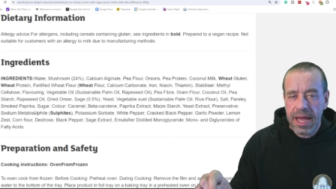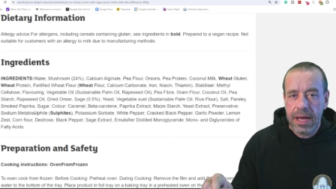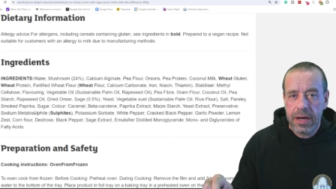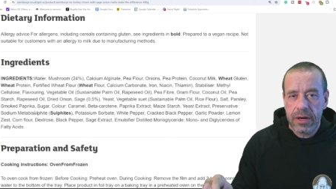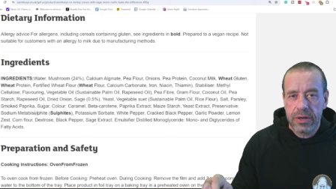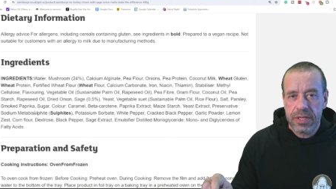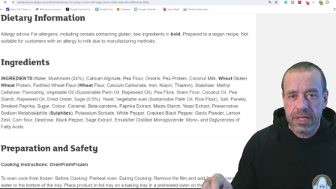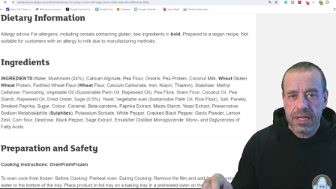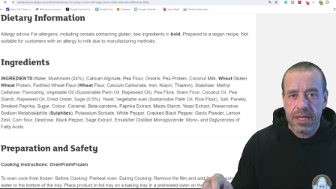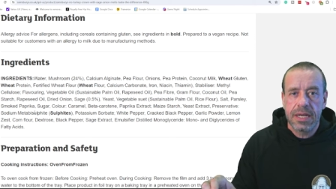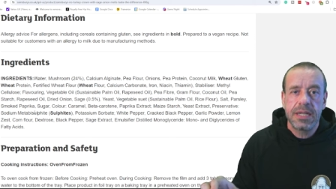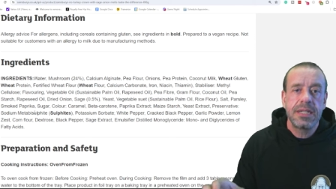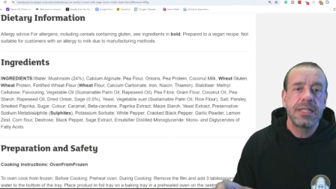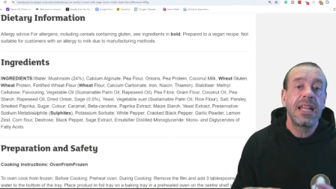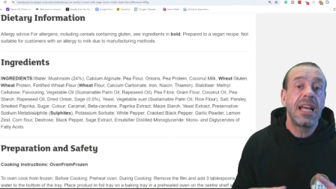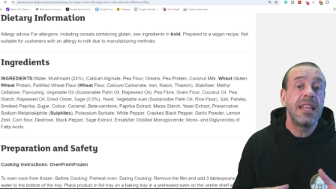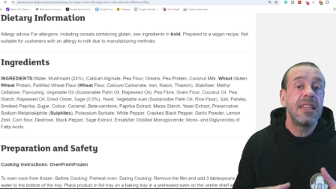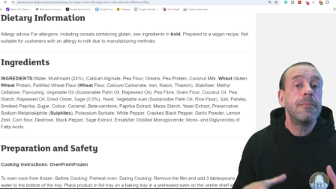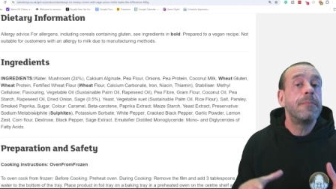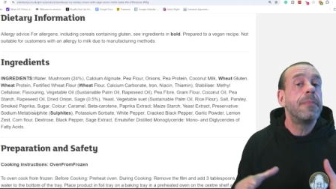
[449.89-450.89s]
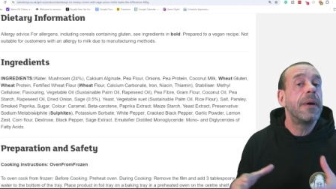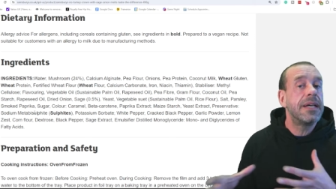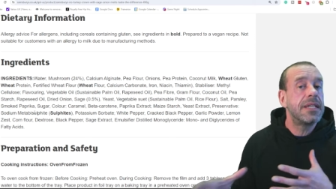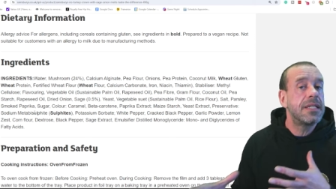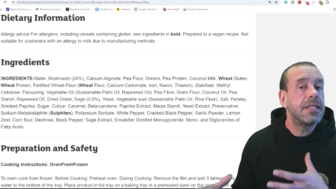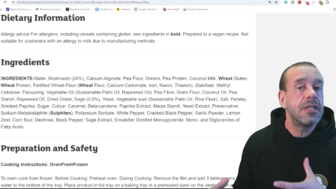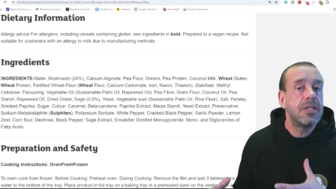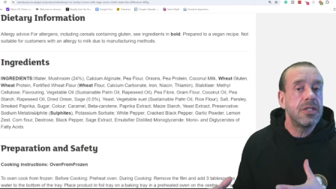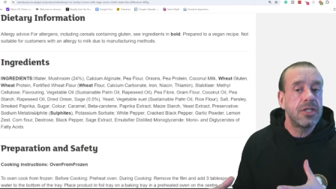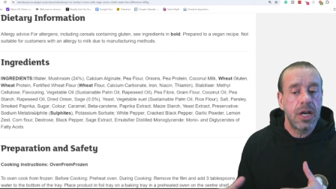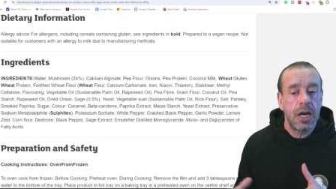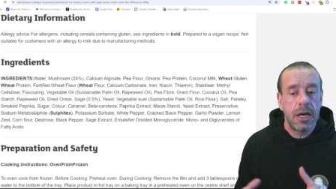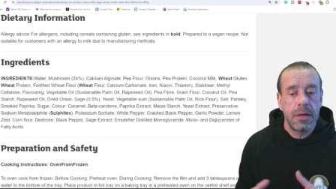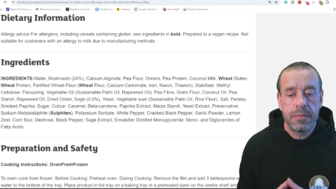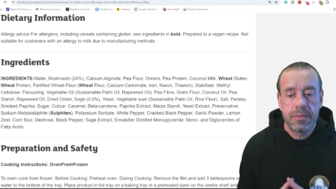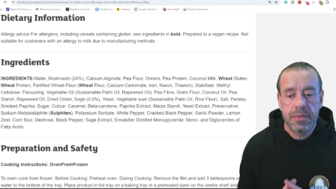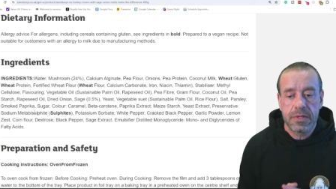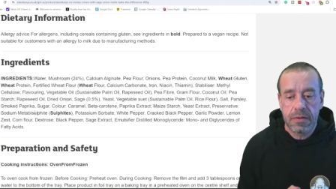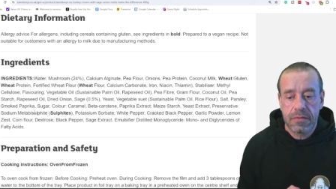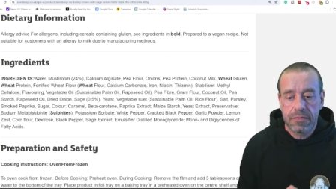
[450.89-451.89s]
healthiest and the best in
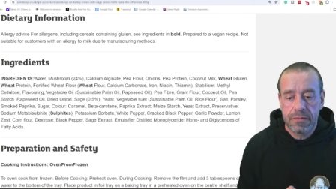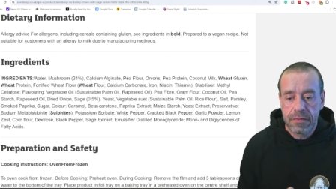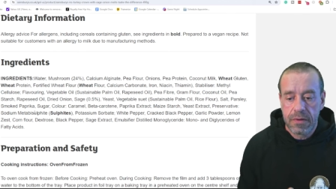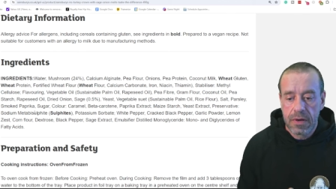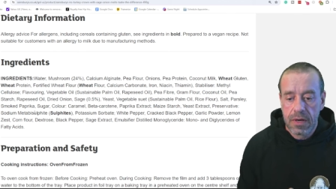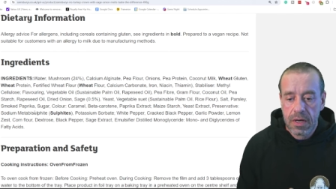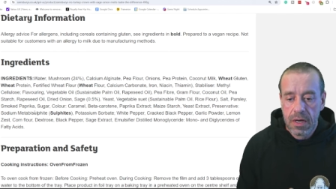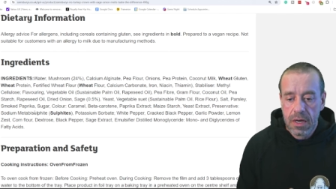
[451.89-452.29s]
terms of